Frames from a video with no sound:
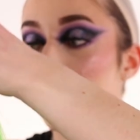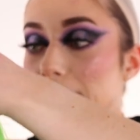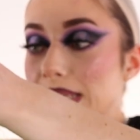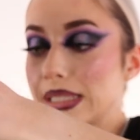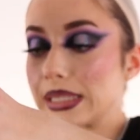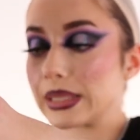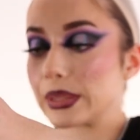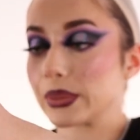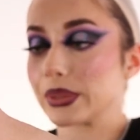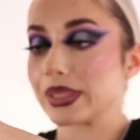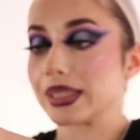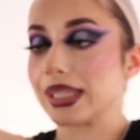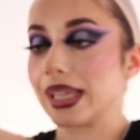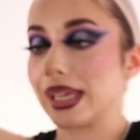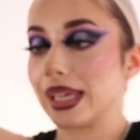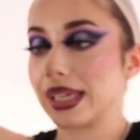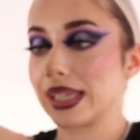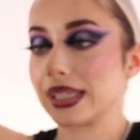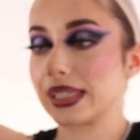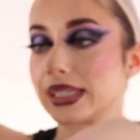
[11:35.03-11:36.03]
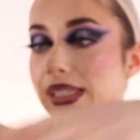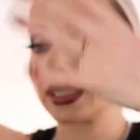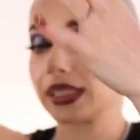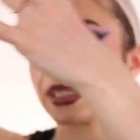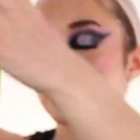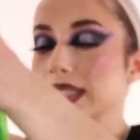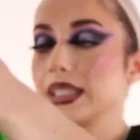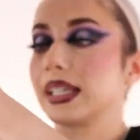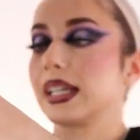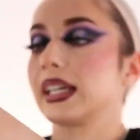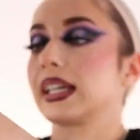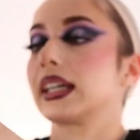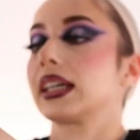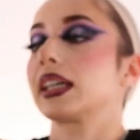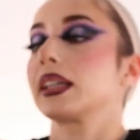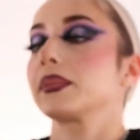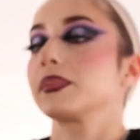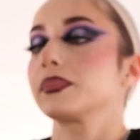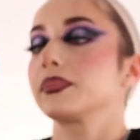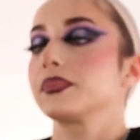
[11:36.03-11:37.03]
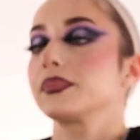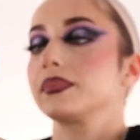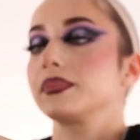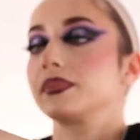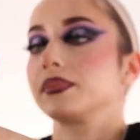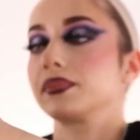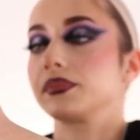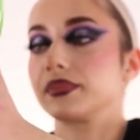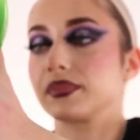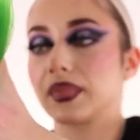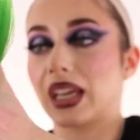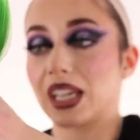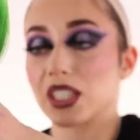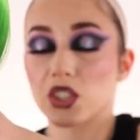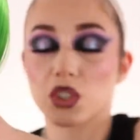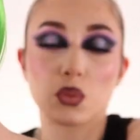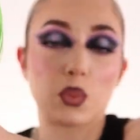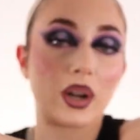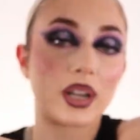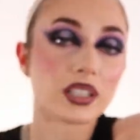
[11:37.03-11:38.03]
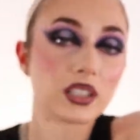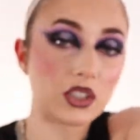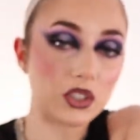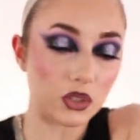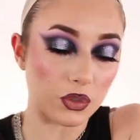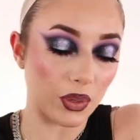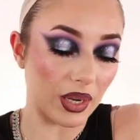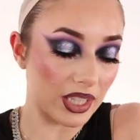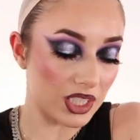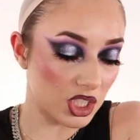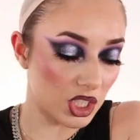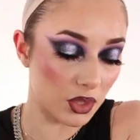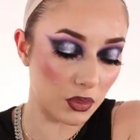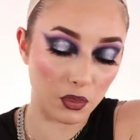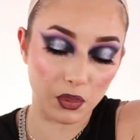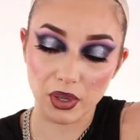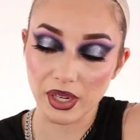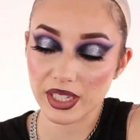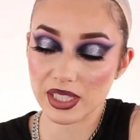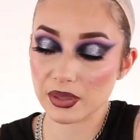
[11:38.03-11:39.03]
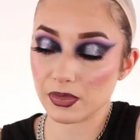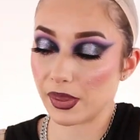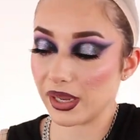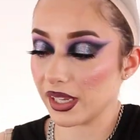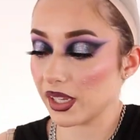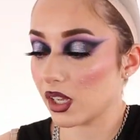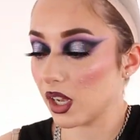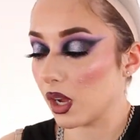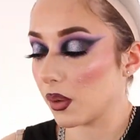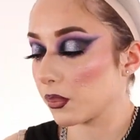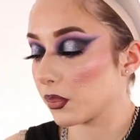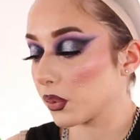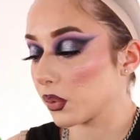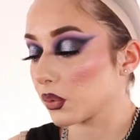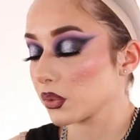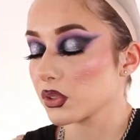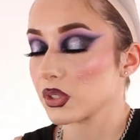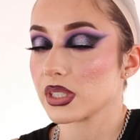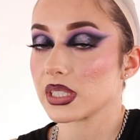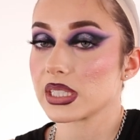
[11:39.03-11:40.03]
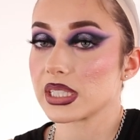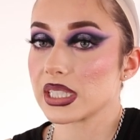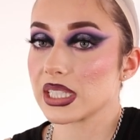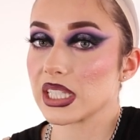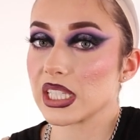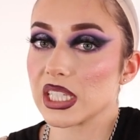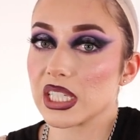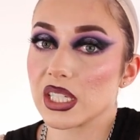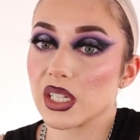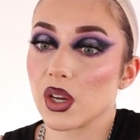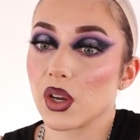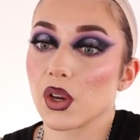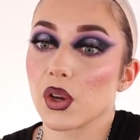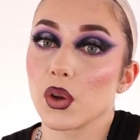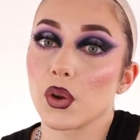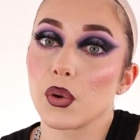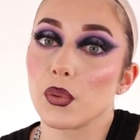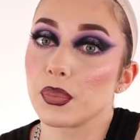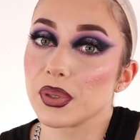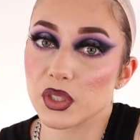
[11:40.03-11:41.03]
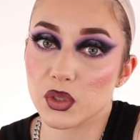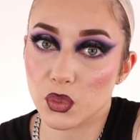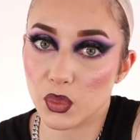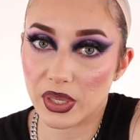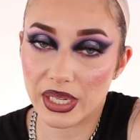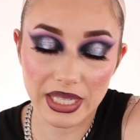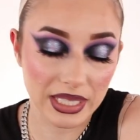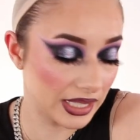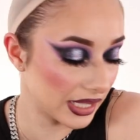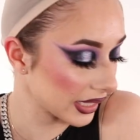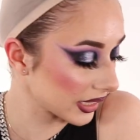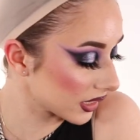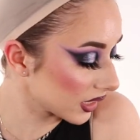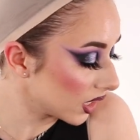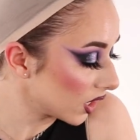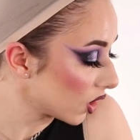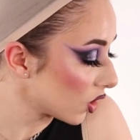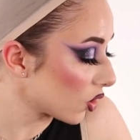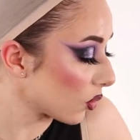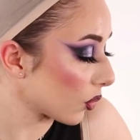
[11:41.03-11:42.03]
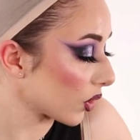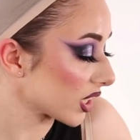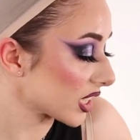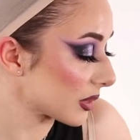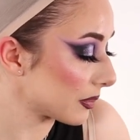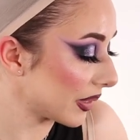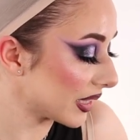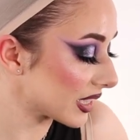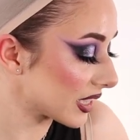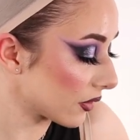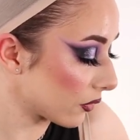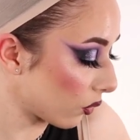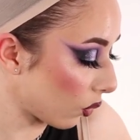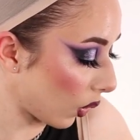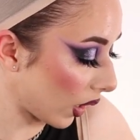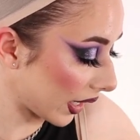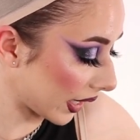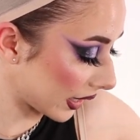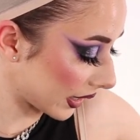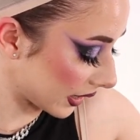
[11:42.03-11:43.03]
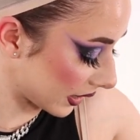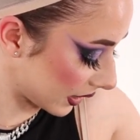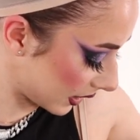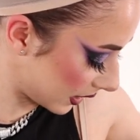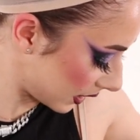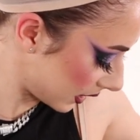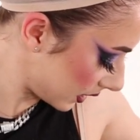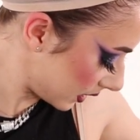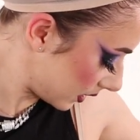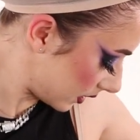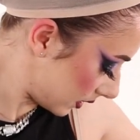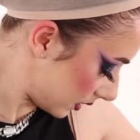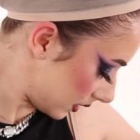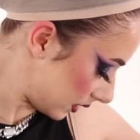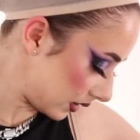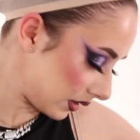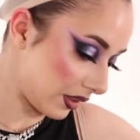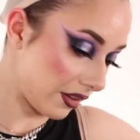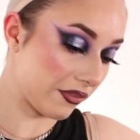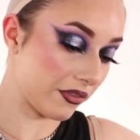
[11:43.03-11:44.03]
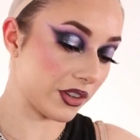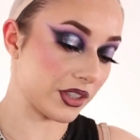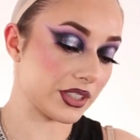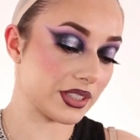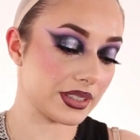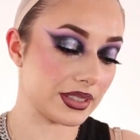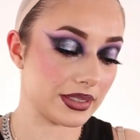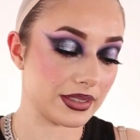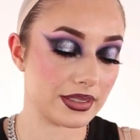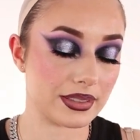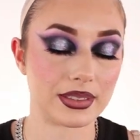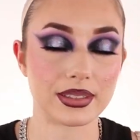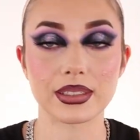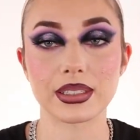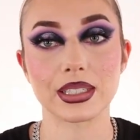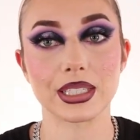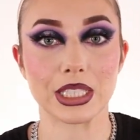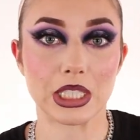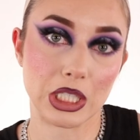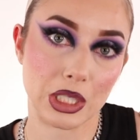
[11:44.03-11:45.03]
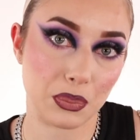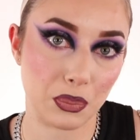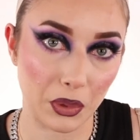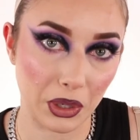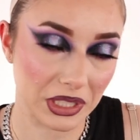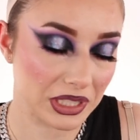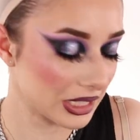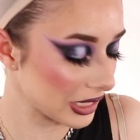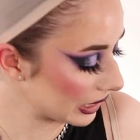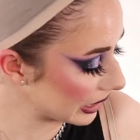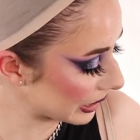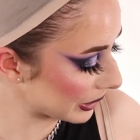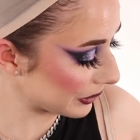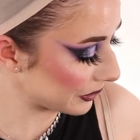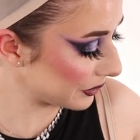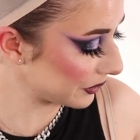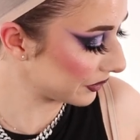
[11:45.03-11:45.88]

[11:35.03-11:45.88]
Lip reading: wigs look like. I just wanted to try cheap wigs, buy a couple to see between like the more expensive one versus the cheap ones.